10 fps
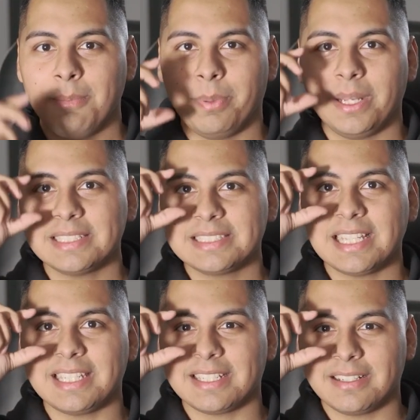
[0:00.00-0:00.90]
but it's
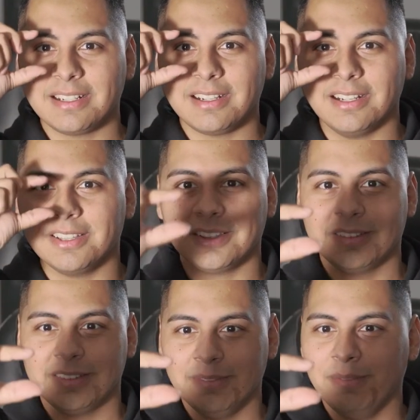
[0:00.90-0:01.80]
like a
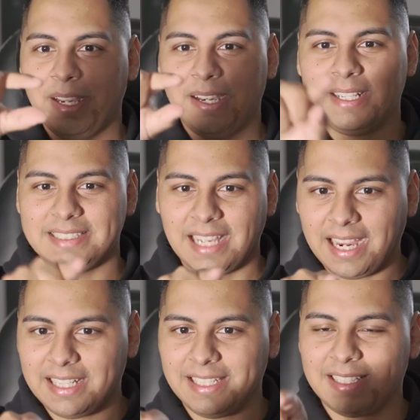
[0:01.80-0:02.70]
very
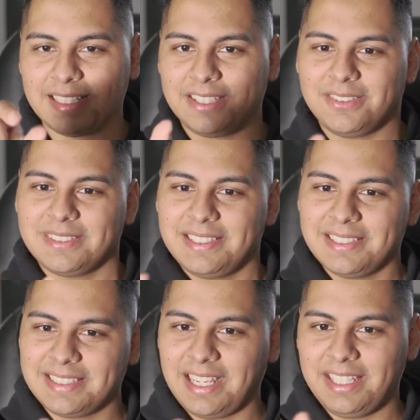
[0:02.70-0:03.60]
tiny, like you see
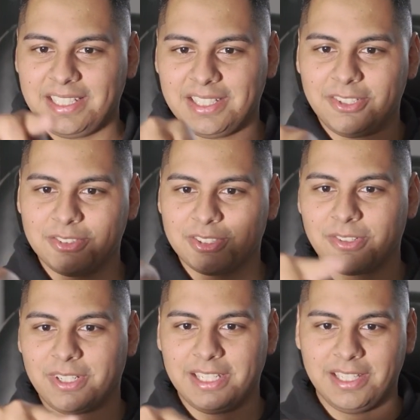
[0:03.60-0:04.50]
a tiny little
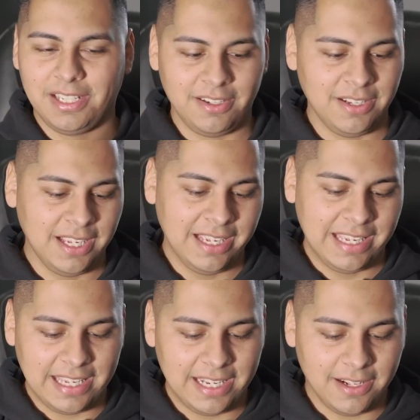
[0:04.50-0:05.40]
screen in there.
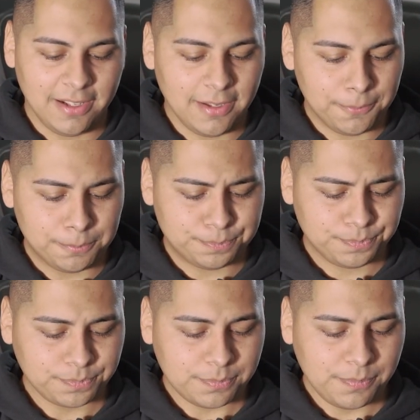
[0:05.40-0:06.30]
And
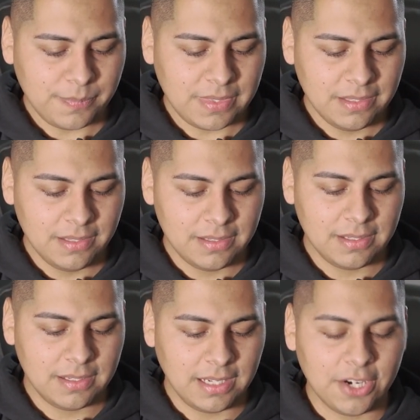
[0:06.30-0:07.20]

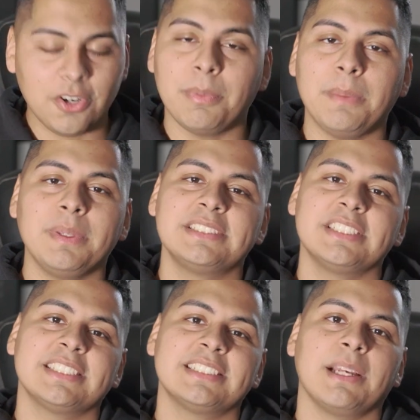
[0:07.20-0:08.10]
I don't know, maybe it's
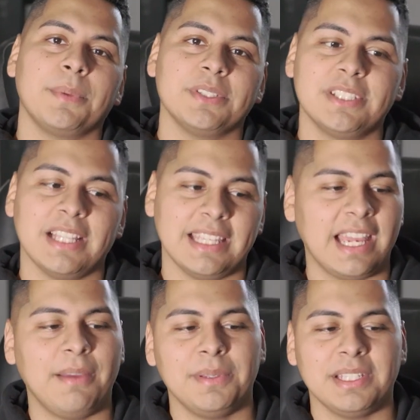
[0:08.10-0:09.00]
just because I'm used to like
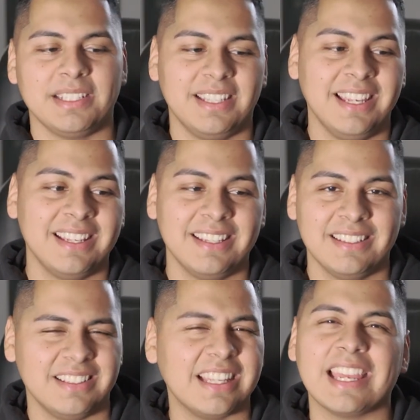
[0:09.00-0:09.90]
having
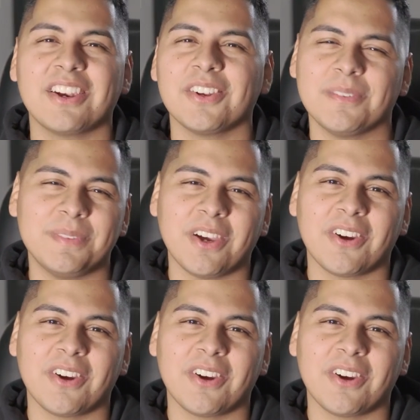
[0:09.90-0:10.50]
like, I don't know,